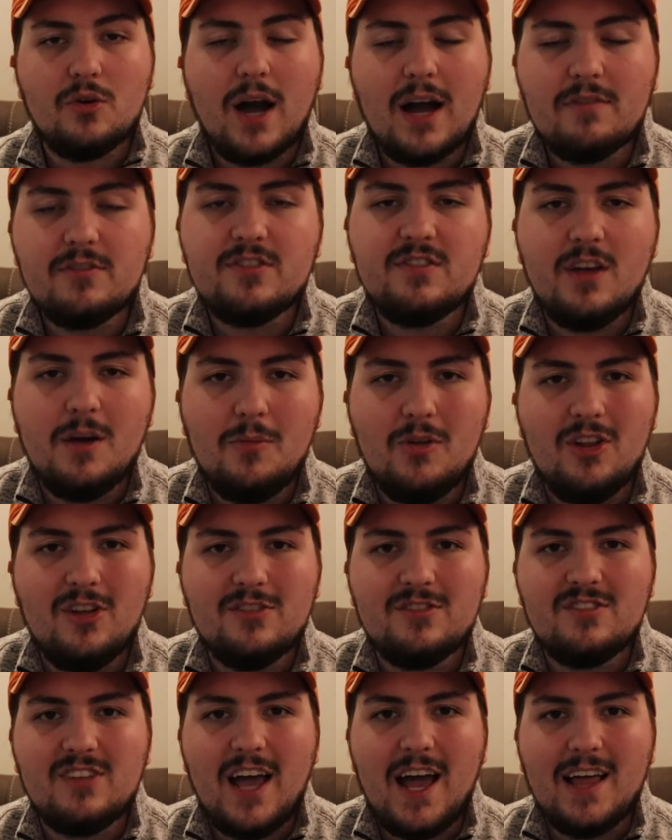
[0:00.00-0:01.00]
Obviously, I'm a
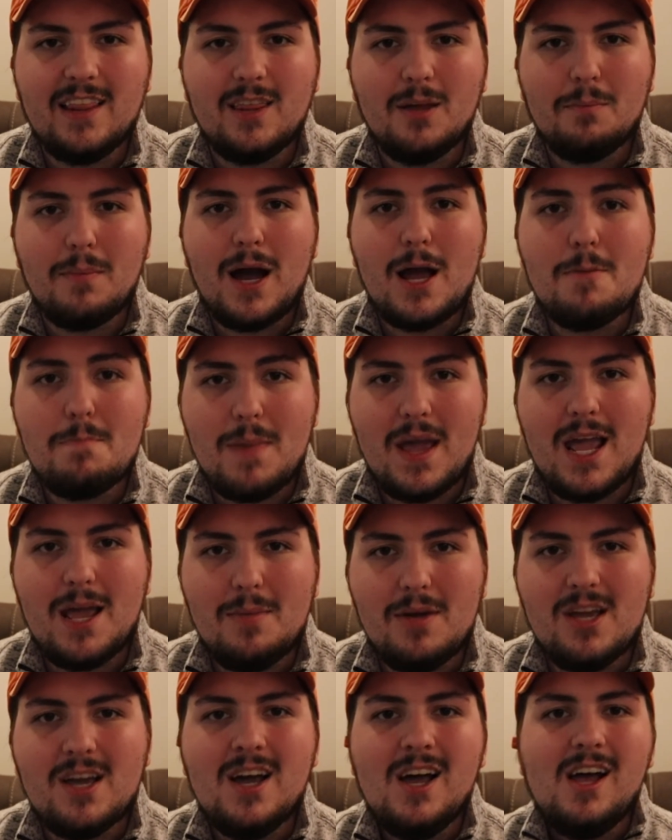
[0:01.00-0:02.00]
little sad that my
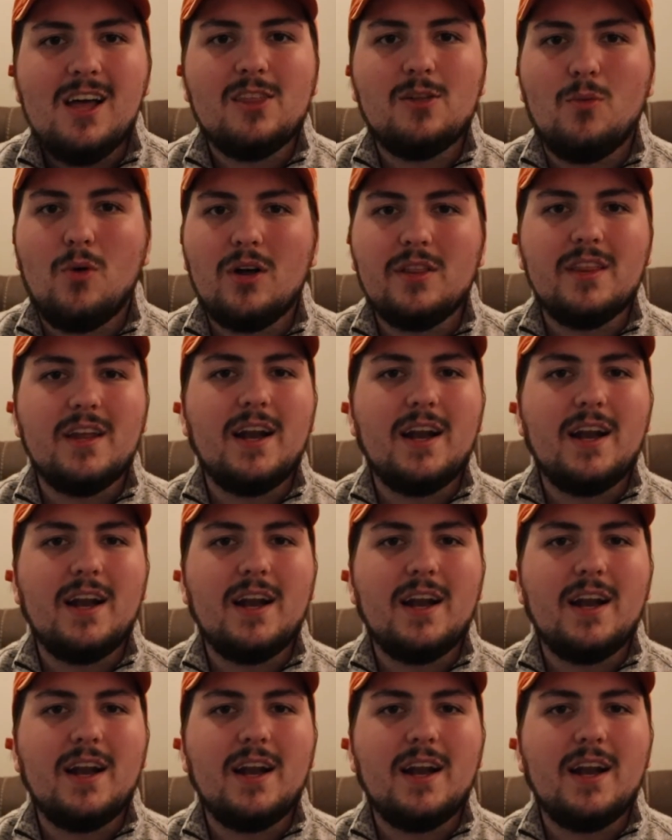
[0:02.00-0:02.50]
baby, the one that